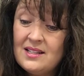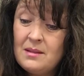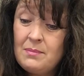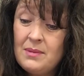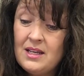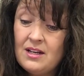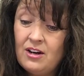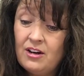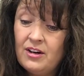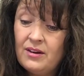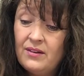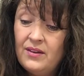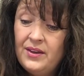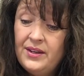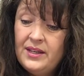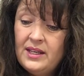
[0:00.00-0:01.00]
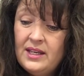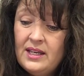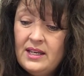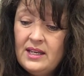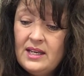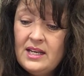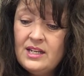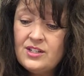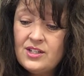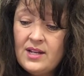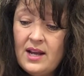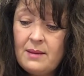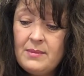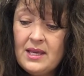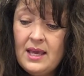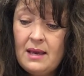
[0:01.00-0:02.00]
the beaker. Each
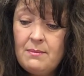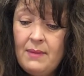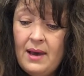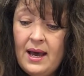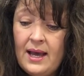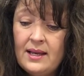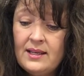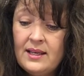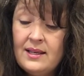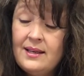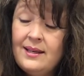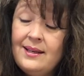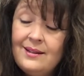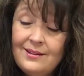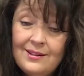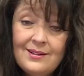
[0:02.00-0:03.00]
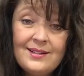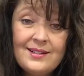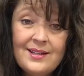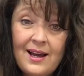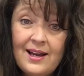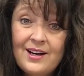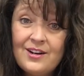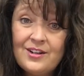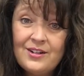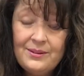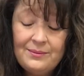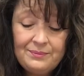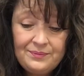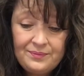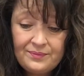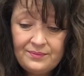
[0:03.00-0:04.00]
time he came back, he looked tired.
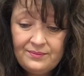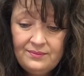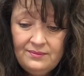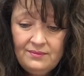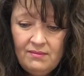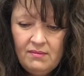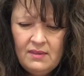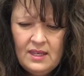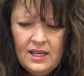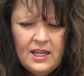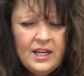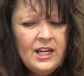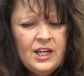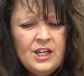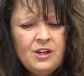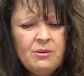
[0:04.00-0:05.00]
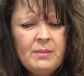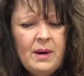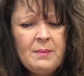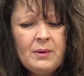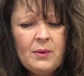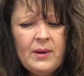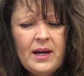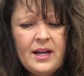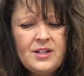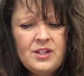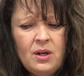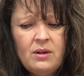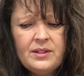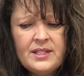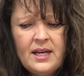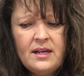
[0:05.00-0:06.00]
"You remember when I
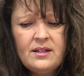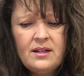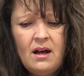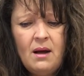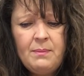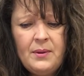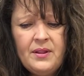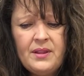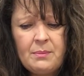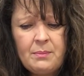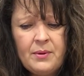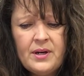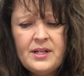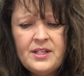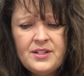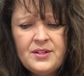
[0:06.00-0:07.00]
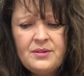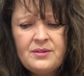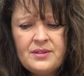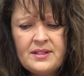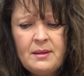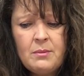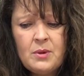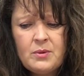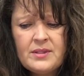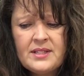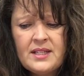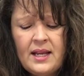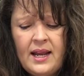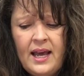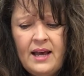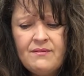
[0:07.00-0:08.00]
told Ted Koppel that pretty soon someone was
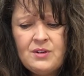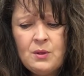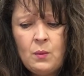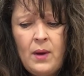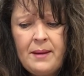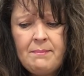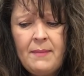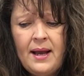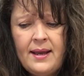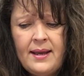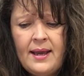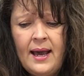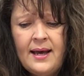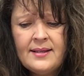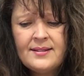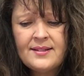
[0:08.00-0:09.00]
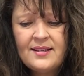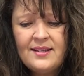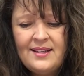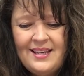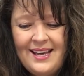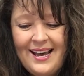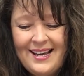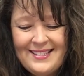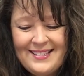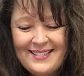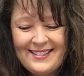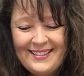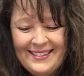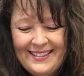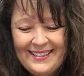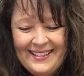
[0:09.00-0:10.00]
going to have to wipe my ass?" he asked.
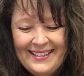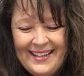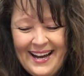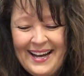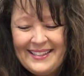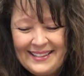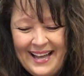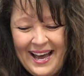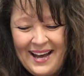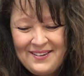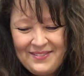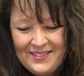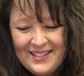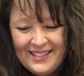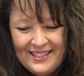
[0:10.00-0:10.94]
I laughed.